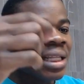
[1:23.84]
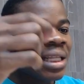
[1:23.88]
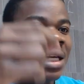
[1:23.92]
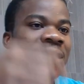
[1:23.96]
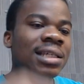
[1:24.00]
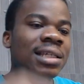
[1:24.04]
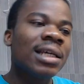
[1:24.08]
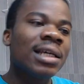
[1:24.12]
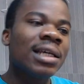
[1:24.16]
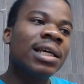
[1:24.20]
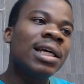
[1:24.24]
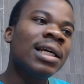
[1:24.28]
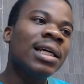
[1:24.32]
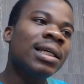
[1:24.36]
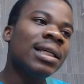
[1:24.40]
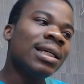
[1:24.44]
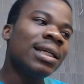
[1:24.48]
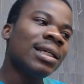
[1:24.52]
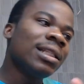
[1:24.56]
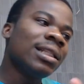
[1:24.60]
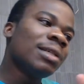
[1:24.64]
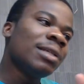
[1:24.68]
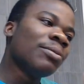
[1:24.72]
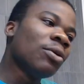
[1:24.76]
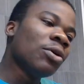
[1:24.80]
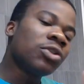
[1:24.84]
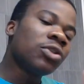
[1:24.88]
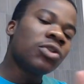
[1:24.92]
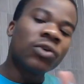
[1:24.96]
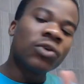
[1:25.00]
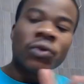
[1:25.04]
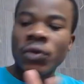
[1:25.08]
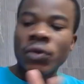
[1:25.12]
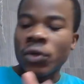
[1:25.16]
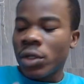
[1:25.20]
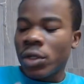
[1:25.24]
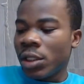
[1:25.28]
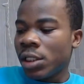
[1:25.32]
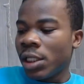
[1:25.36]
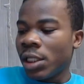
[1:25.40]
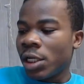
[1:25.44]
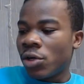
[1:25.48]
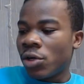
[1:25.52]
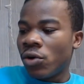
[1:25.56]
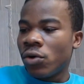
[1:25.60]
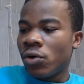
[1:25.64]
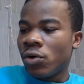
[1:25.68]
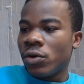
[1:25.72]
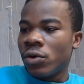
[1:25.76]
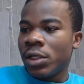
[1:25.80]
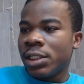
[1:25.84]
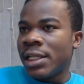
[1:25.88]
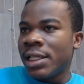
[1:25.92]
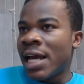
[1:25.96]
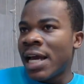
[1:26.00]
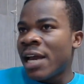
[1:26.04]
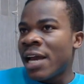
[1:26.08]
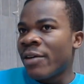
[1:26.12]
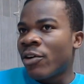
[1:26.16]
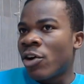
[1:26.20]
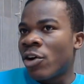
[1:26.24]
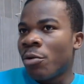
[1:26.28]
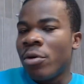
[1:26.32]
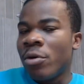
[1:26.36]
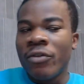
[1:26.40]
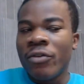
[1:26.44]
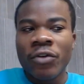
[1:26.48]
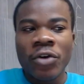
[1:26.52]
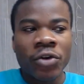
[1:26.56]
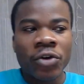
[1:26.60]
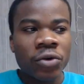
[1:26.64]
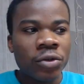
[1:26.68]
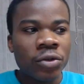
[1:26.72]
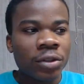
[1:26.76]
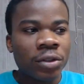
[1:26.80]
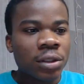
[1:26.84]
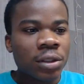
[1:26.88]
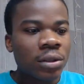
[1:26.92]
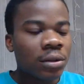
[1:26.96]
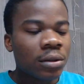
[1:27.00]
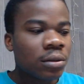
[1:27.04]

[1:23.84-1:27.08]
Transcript: They say the motto, they go, now you come off a road.